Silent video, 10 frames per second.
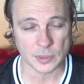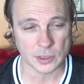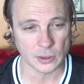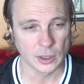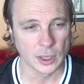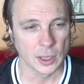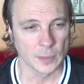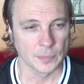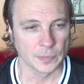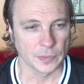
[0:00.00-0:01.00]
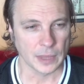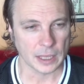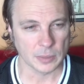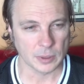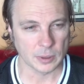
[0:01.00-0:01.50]
So that
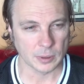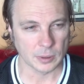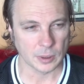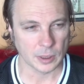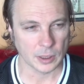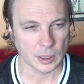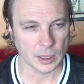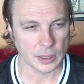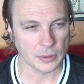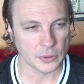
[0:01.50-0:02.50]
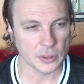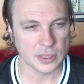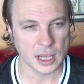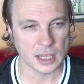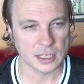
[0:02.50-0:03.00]
can be the
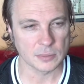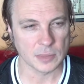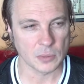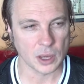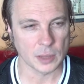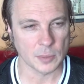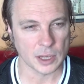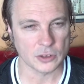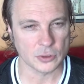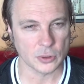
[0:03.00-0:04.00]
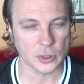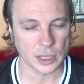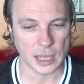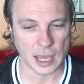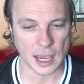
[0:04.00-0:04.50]
enthusiasm that might make sure
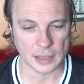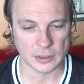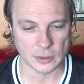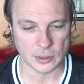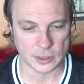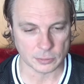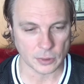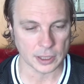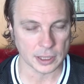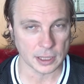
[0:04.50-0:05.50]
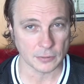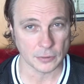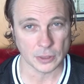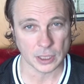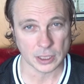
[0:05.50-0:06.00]
that the actor is right there
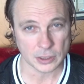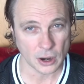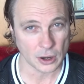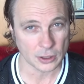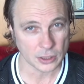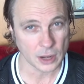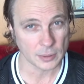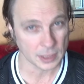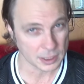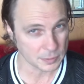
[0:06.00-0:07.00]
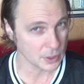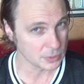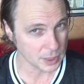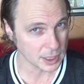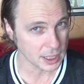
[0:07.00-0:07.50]
for the entire time that they're supposed
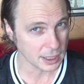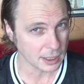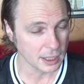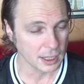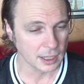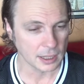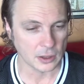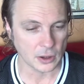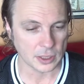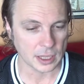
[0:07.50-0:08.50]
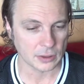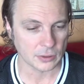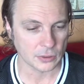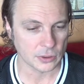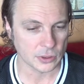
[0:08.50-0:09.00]
to be there, that you don't get
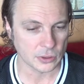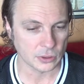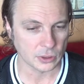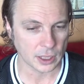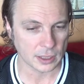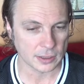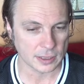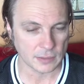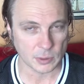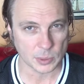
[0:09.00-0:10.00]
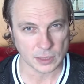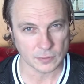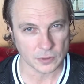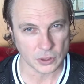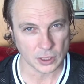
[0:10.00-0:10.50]
through to like the 70%
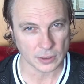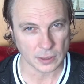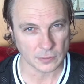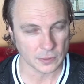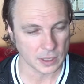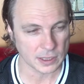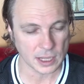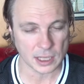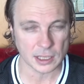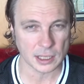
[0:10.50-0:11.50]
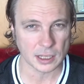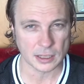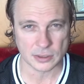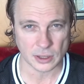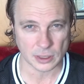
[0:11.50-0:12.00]
of shooting their scene and then they
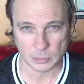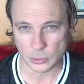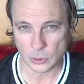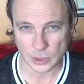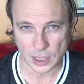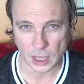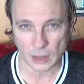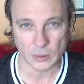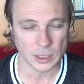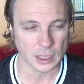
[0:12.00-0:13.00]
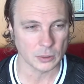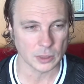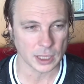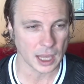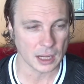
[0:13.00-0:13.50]
decide they're bored now, or
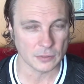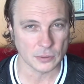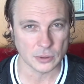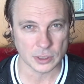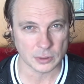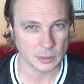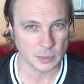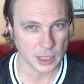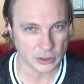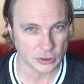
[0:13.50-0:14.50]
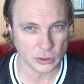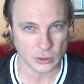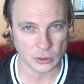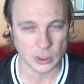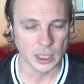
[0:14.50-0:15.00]
they can't afford the petrol,
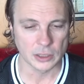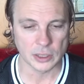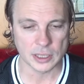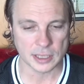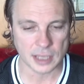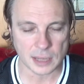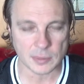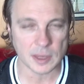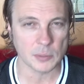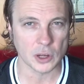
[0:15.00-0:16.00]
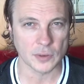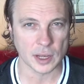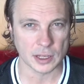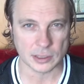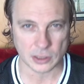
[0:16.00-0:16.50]
or you need to keep them
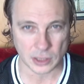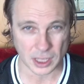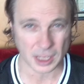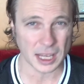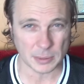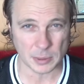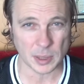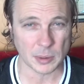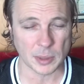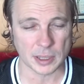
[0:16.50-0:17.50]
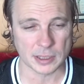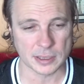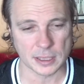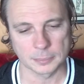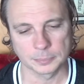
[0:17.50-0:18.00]
motivated so you can keep them coming back to set.